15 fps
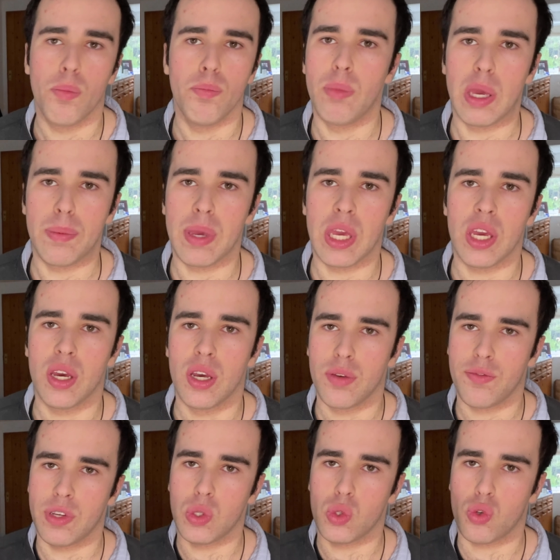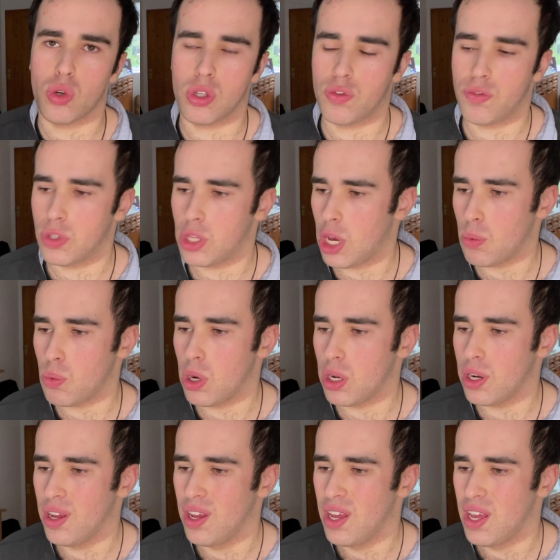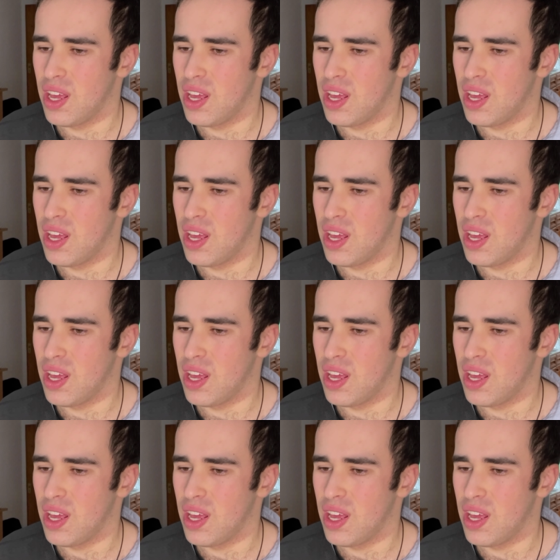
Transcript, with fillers: maybe, fingers crossed for that one.